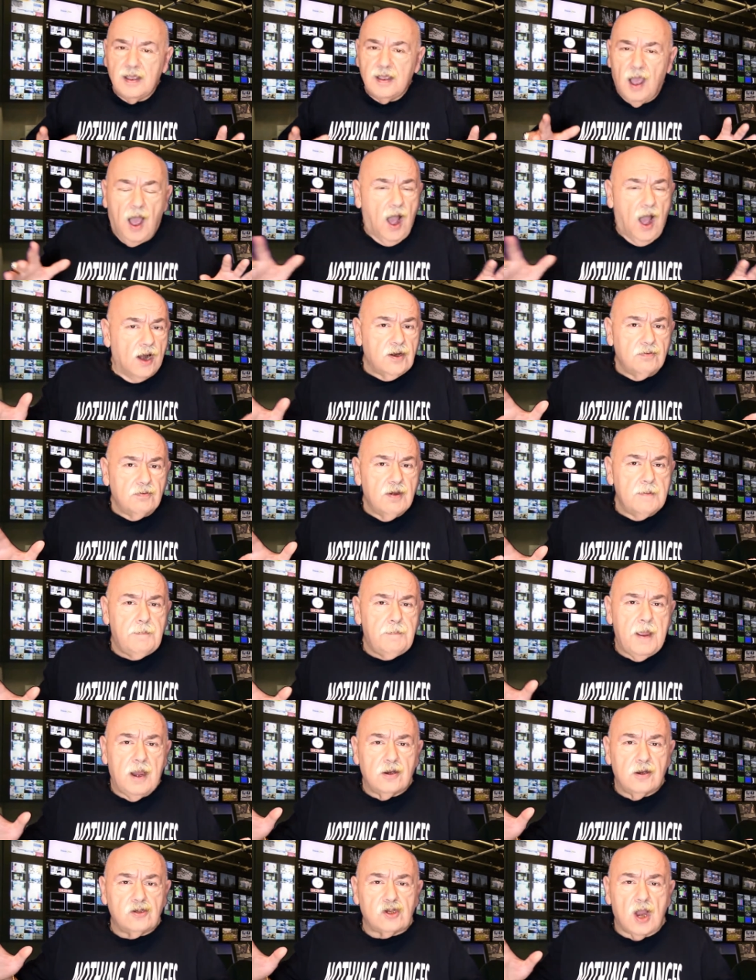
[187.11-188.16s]
Auto
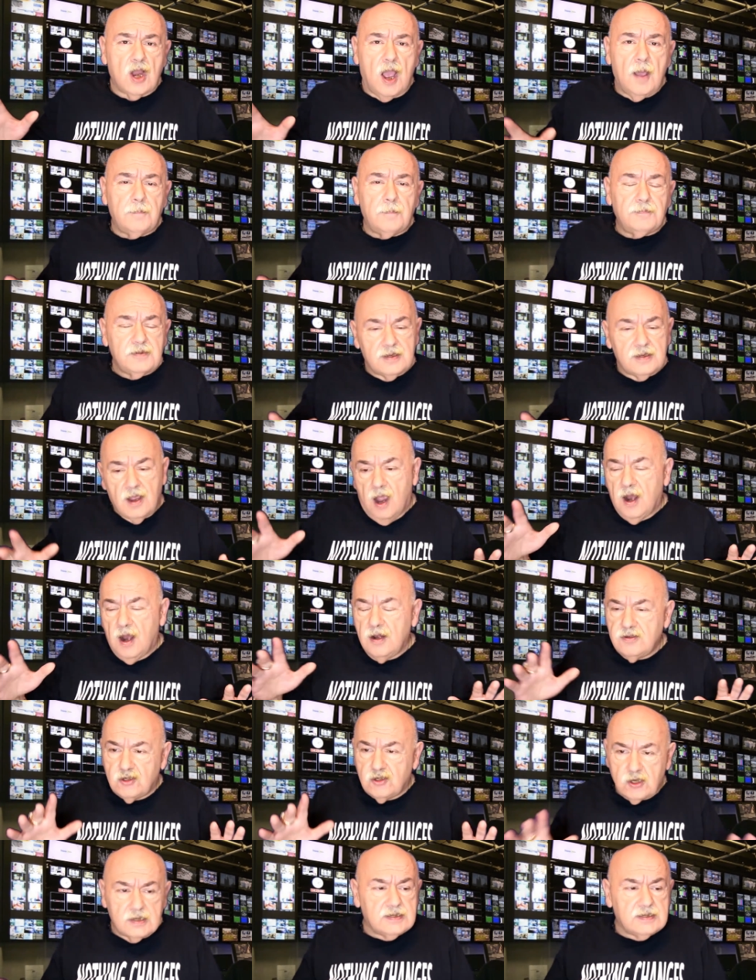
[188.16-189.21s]
repair shops are
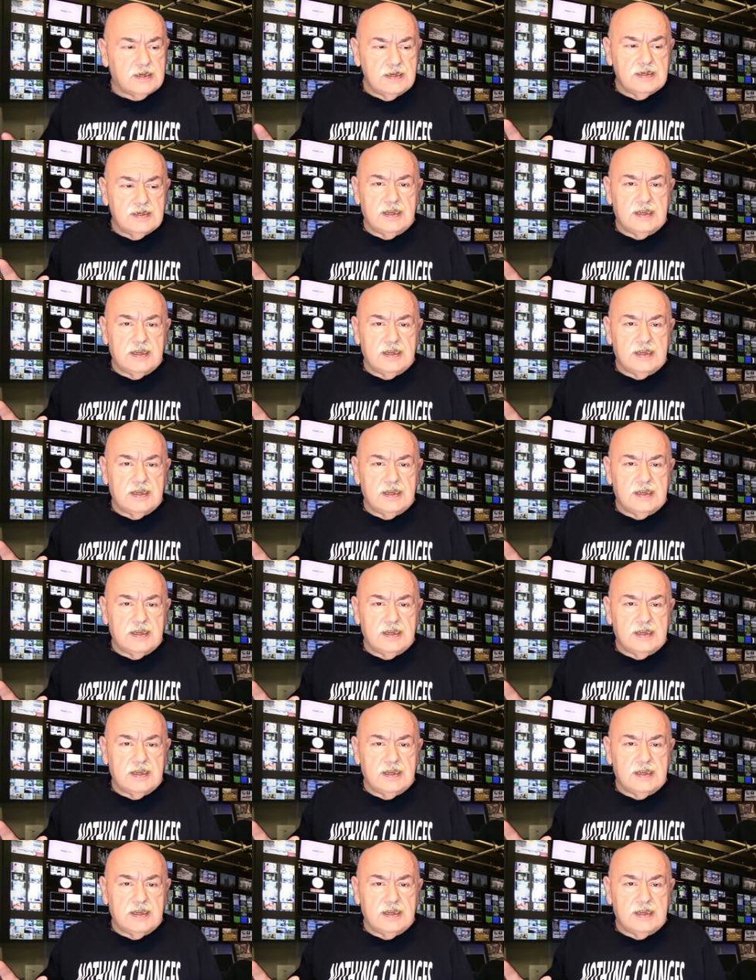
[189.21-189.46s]
just as